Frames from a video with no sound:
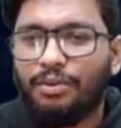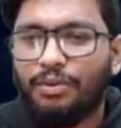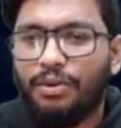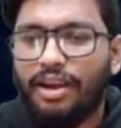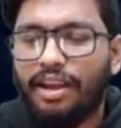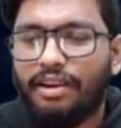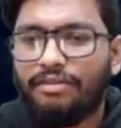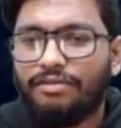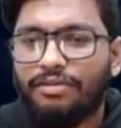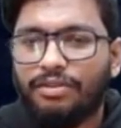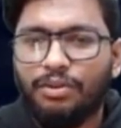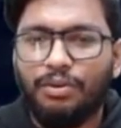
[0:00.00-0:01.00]
two
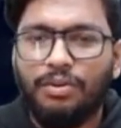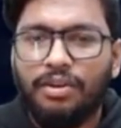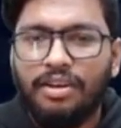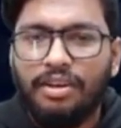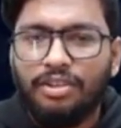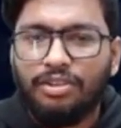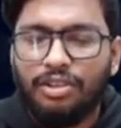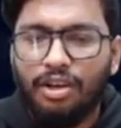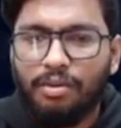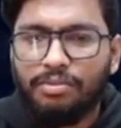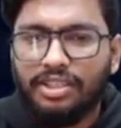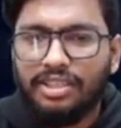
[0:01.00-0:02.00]
F two. So
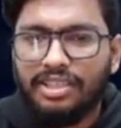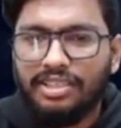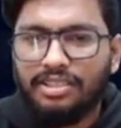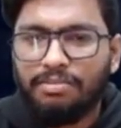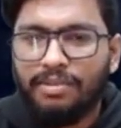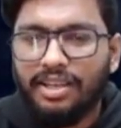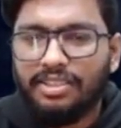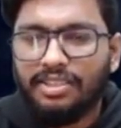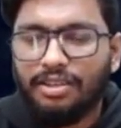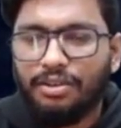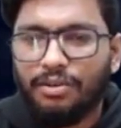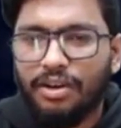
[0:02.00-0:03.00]
the object is placed
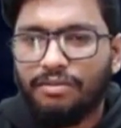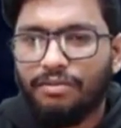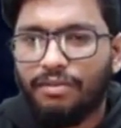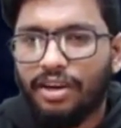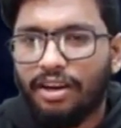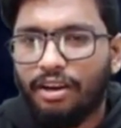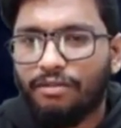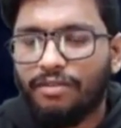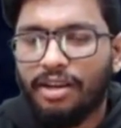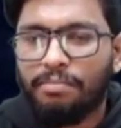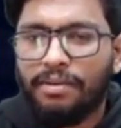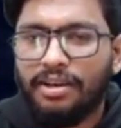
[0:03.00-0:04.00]
at two F, one ray
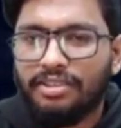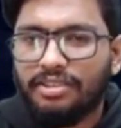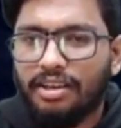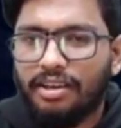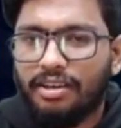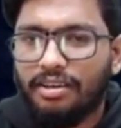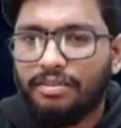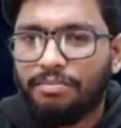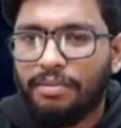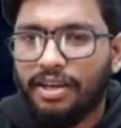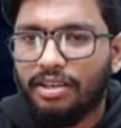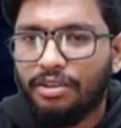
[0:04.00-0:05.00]
of light par uh,
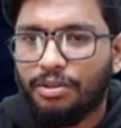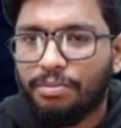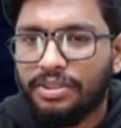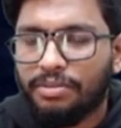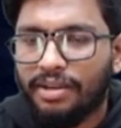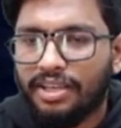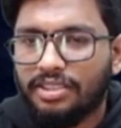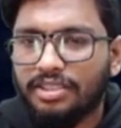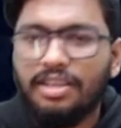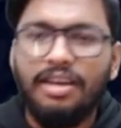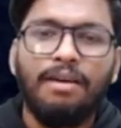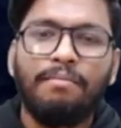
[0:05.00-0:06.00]
parallel to the principal
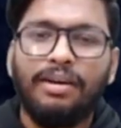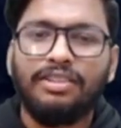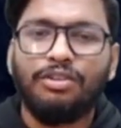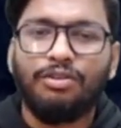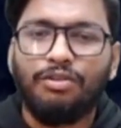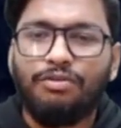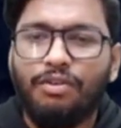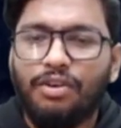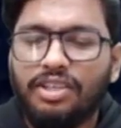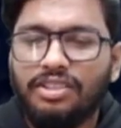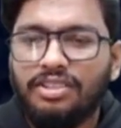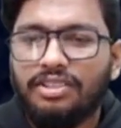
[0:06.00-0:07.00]
axis passing through the
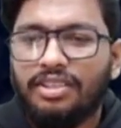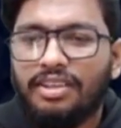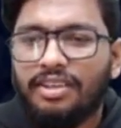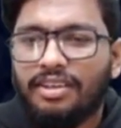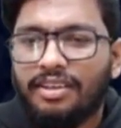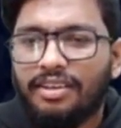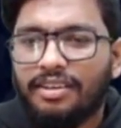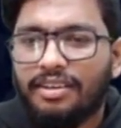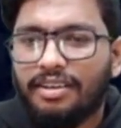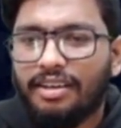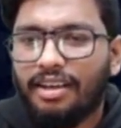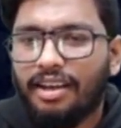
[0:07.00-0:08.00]
focus,
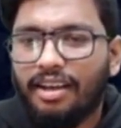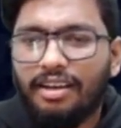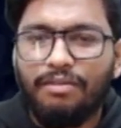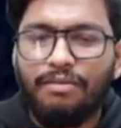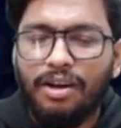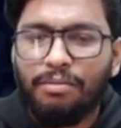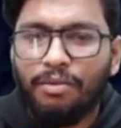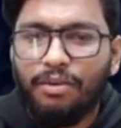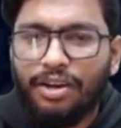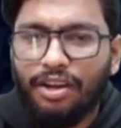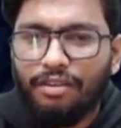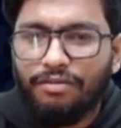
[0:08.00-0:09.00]
one
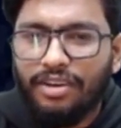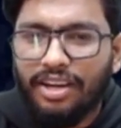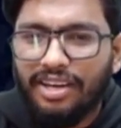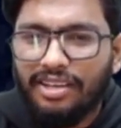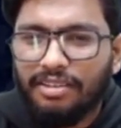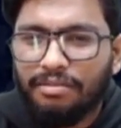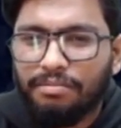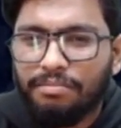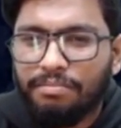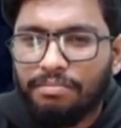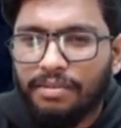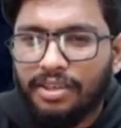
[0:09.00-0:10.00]
more ray of light
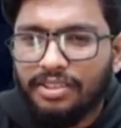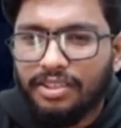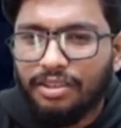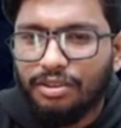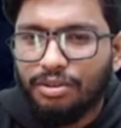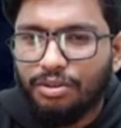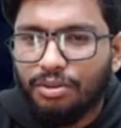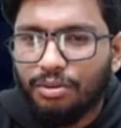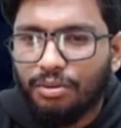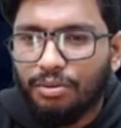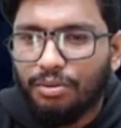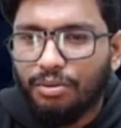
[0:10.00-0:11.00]
passing
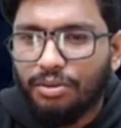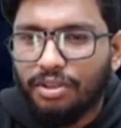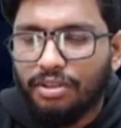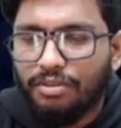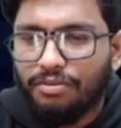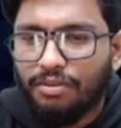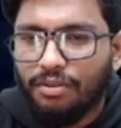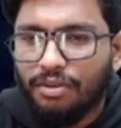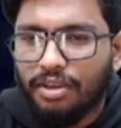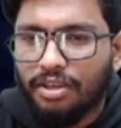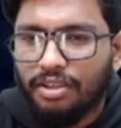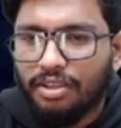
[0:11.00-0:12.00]
through the
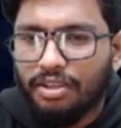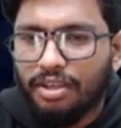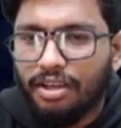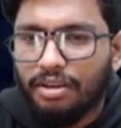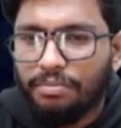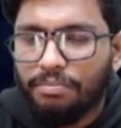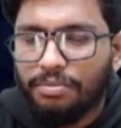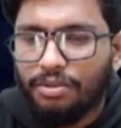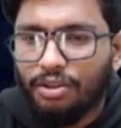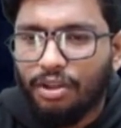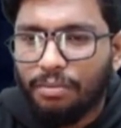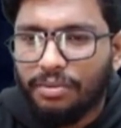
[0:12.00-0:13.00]
focus, uh,
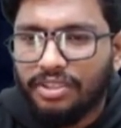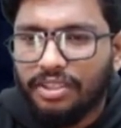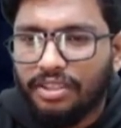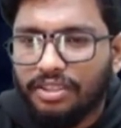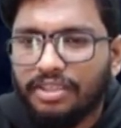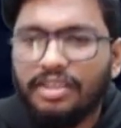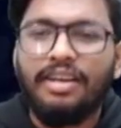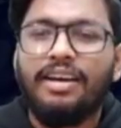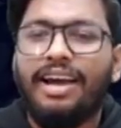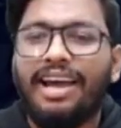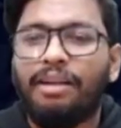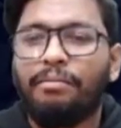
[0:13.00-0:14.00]
through the optic center
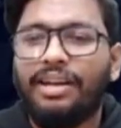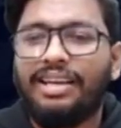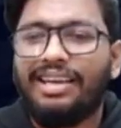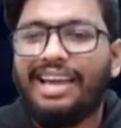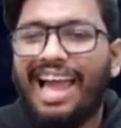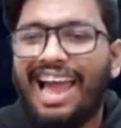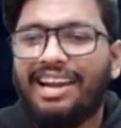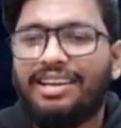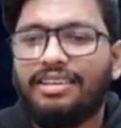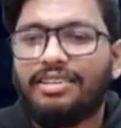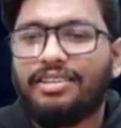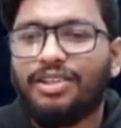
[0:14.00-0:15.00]
and meeting
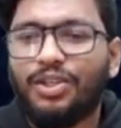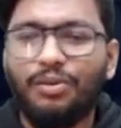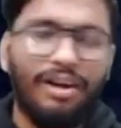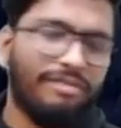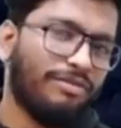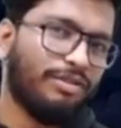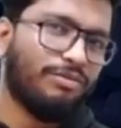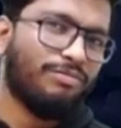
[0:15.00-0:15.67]
at two F.